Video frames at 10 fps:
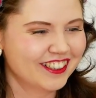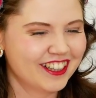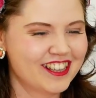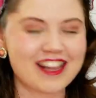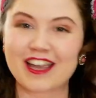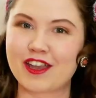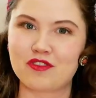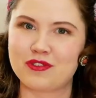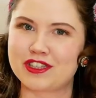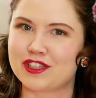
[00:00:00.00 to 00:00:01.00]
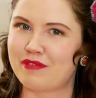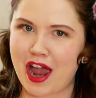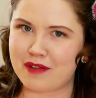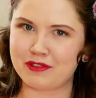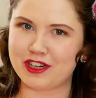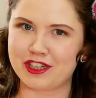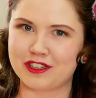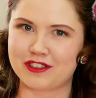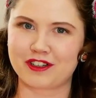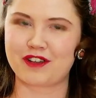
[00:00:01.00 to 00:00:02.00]
that gives me some ammunition
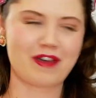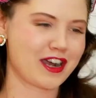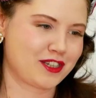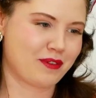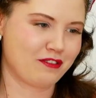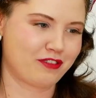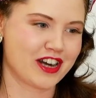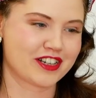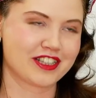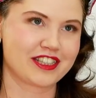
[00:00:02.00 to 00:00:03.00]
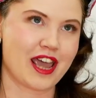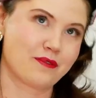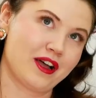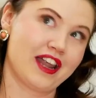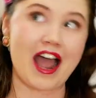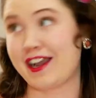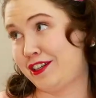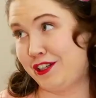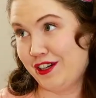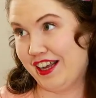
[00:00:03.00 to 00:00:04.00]
to go back to my friend and say, well,
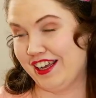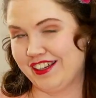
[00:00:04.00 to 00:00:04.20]
actually,